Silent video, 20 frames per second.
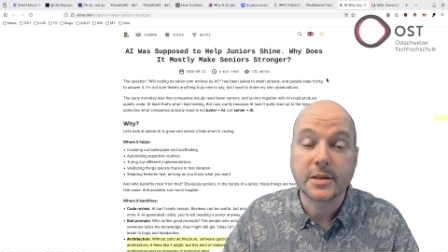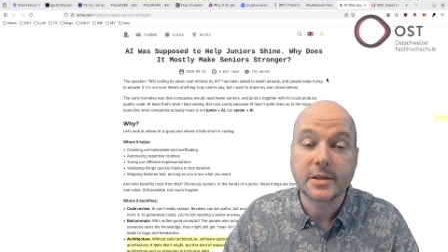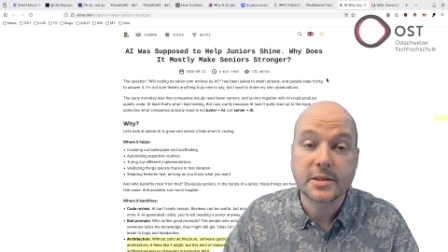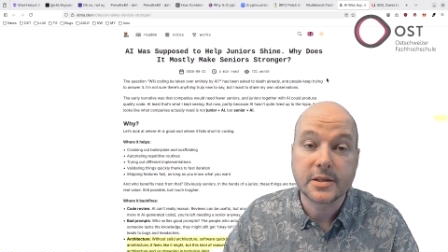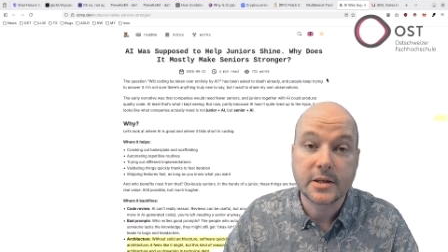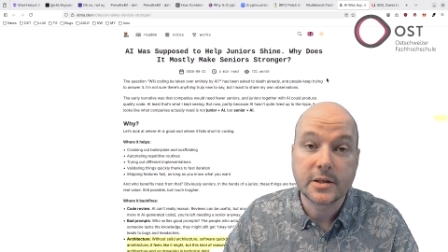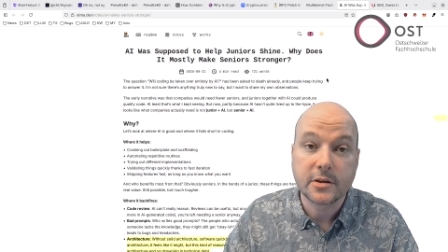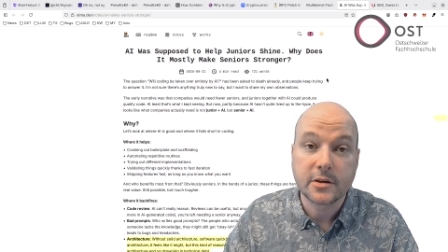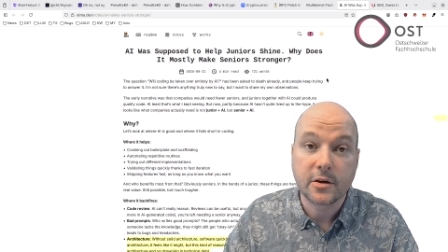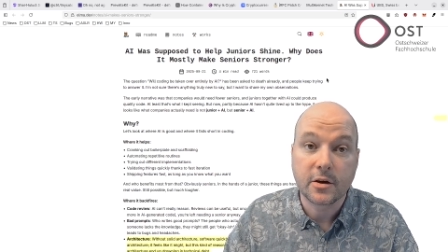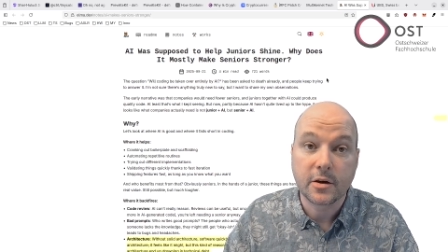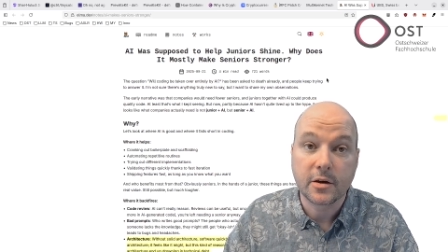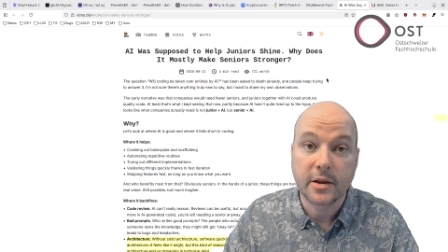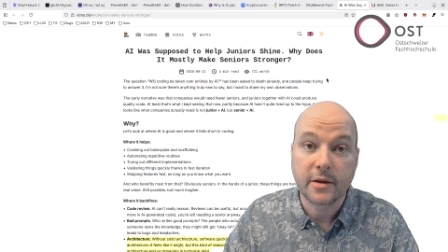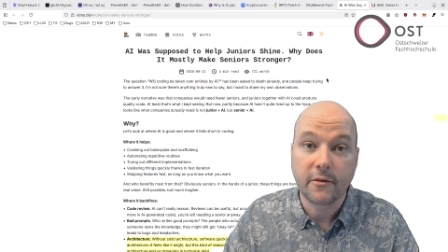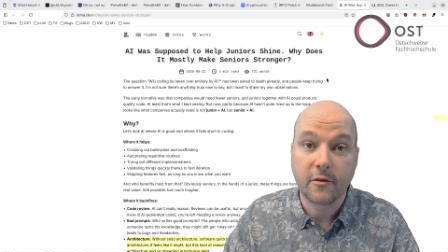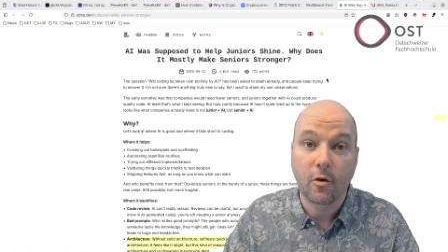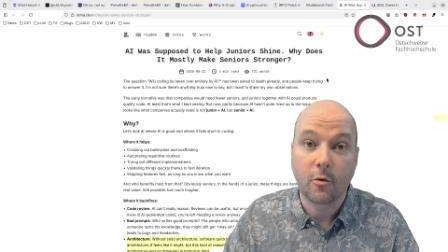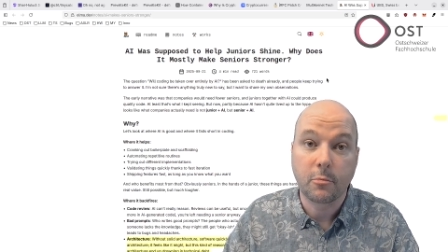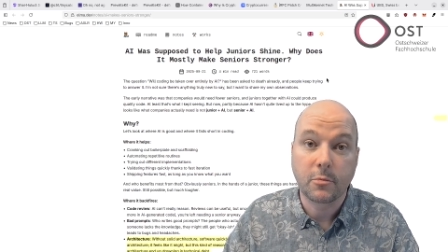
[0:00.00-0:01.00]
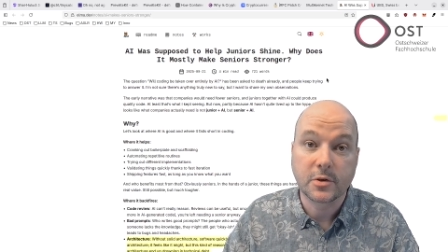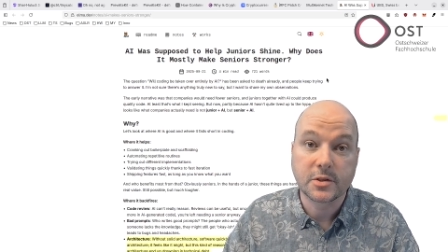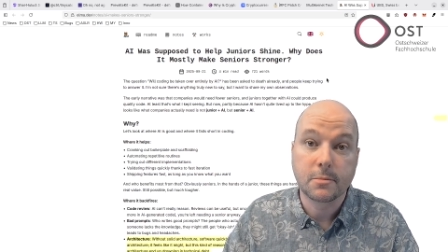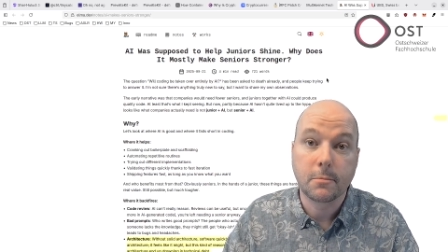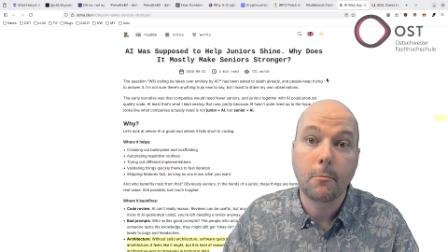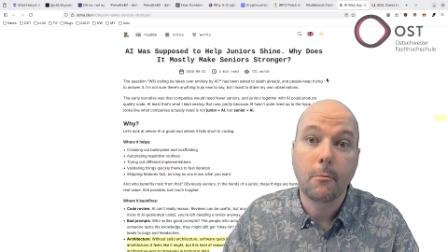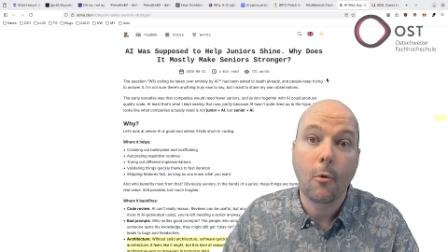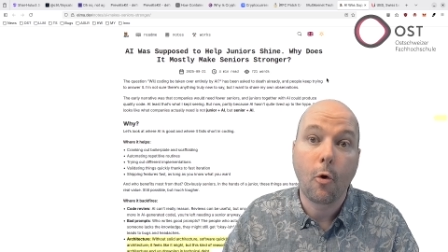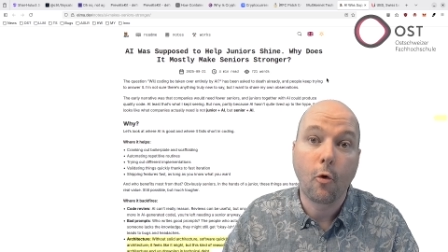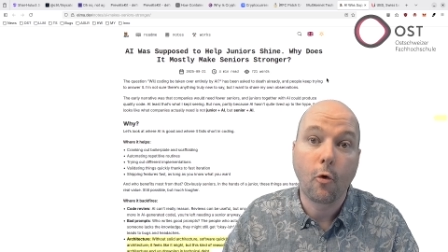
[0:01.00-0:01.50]
senior developers
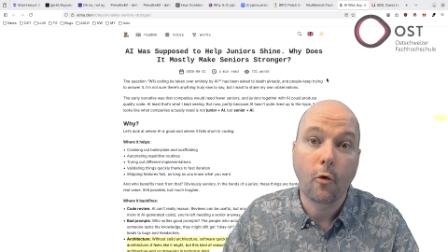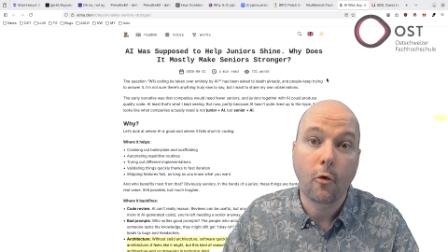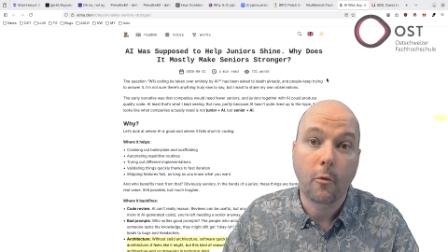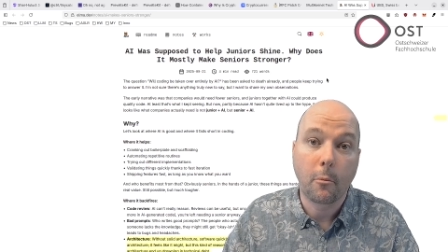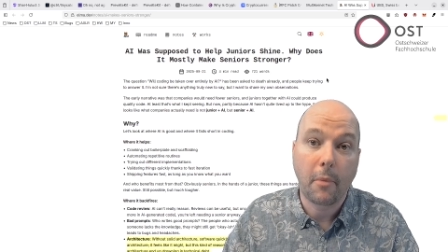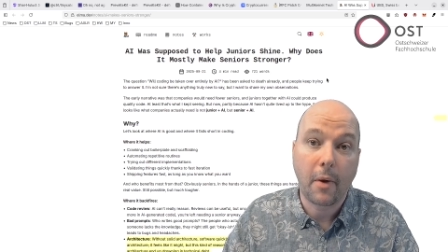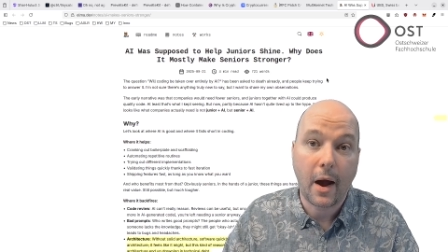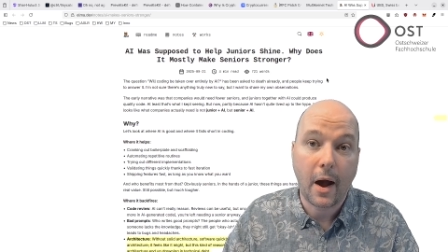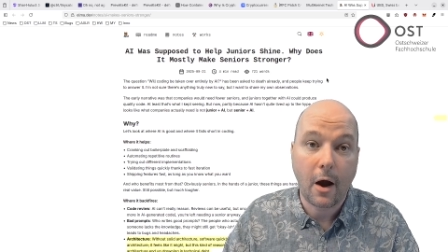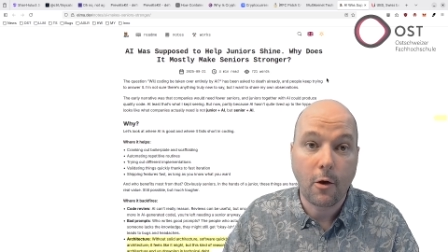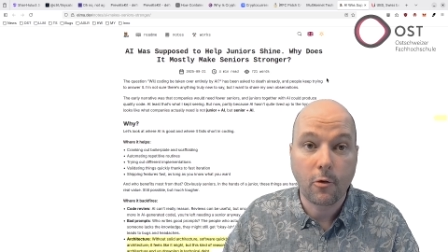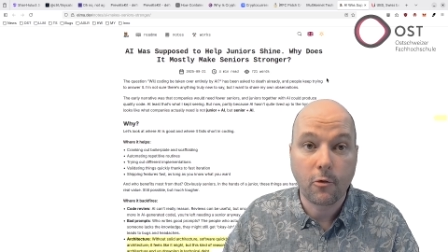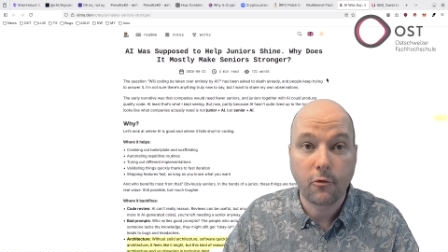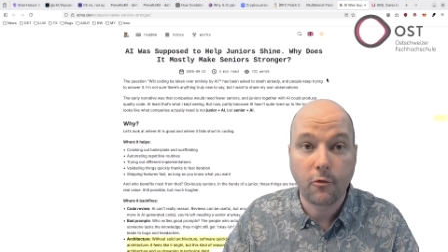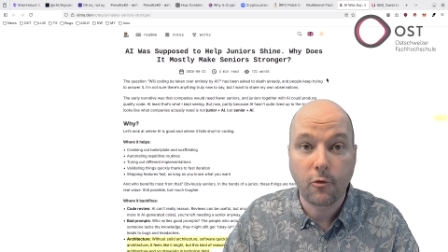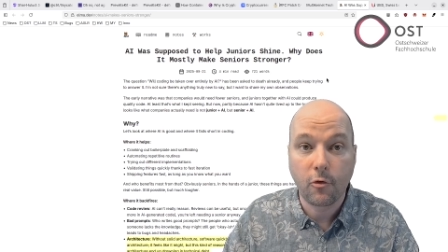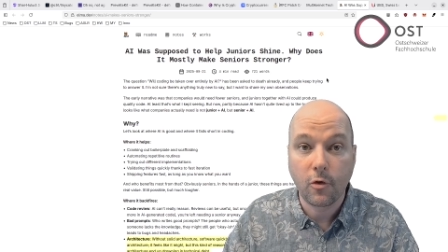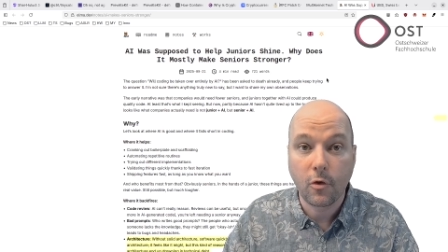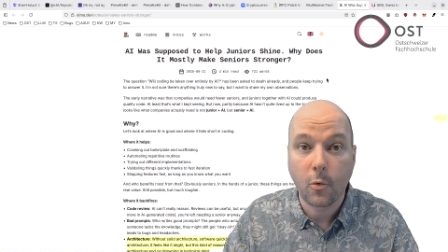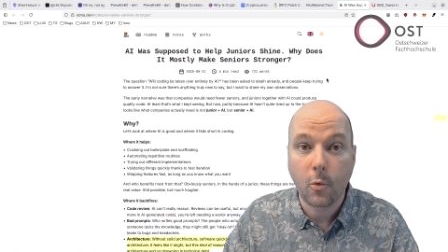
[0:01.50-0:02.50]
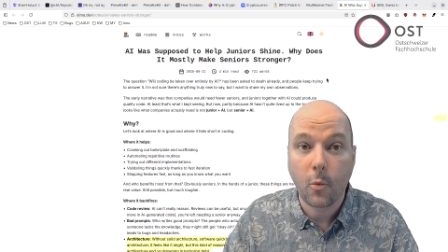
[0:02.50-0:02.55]
more powerful